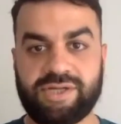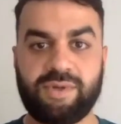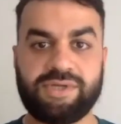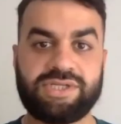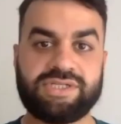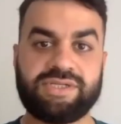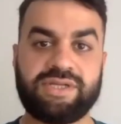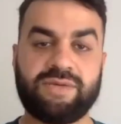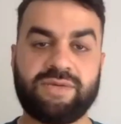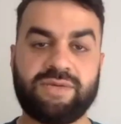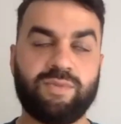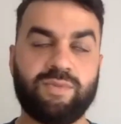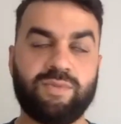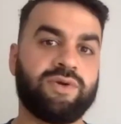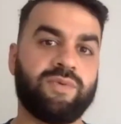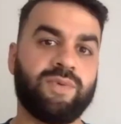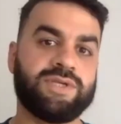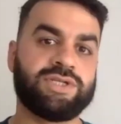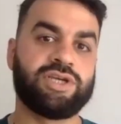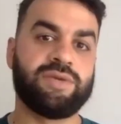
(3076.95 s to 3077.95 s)

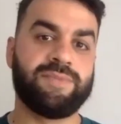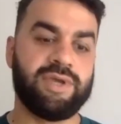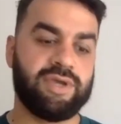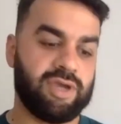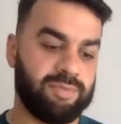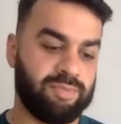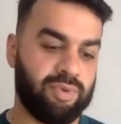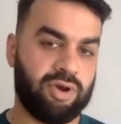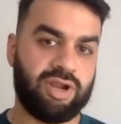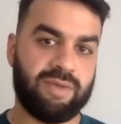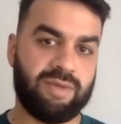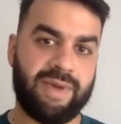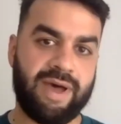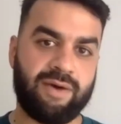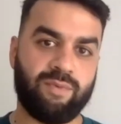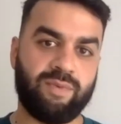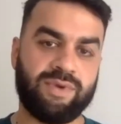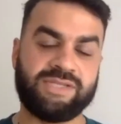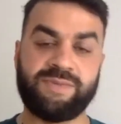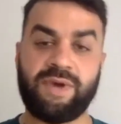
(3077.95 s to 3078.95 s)
which could be a good point
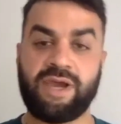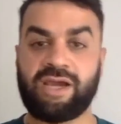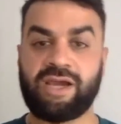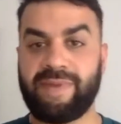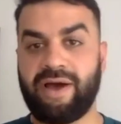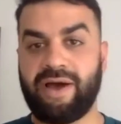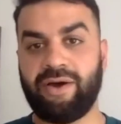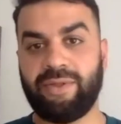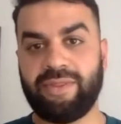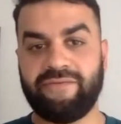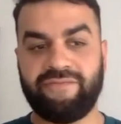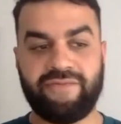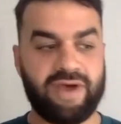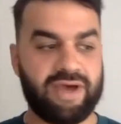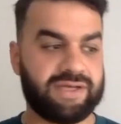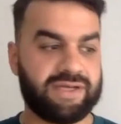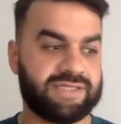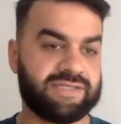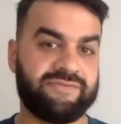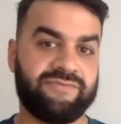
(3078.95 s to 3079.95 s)
about we spoke about on the
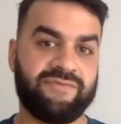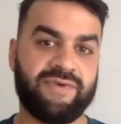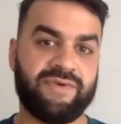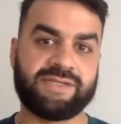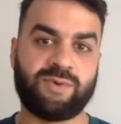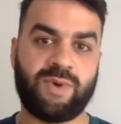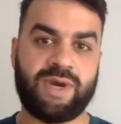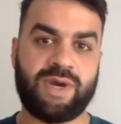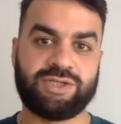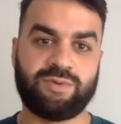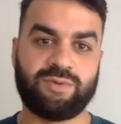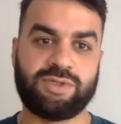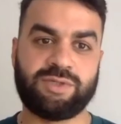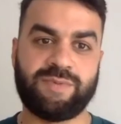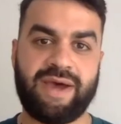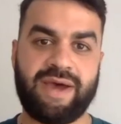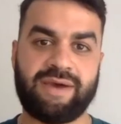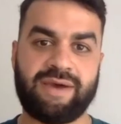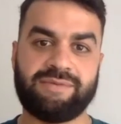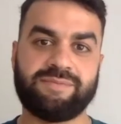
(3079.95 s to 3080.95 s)
first question was
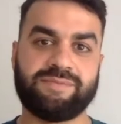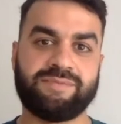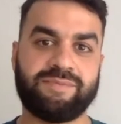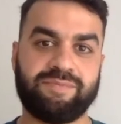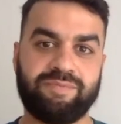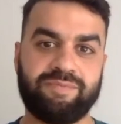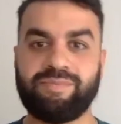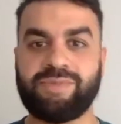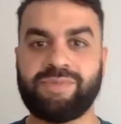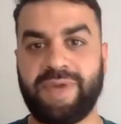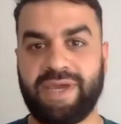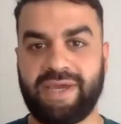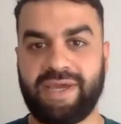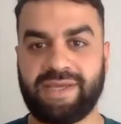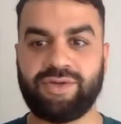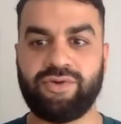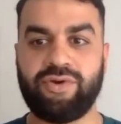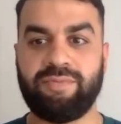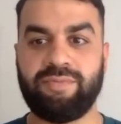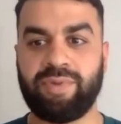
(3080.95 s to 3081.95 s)
about speaking
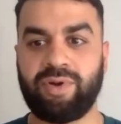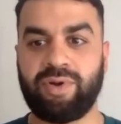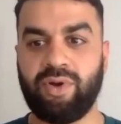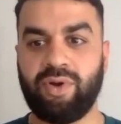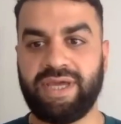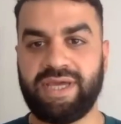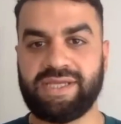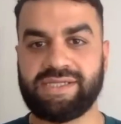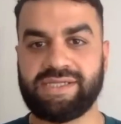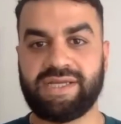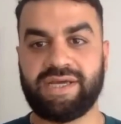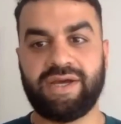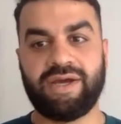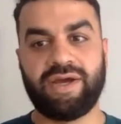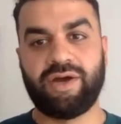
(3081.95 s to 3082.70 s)
to your employees.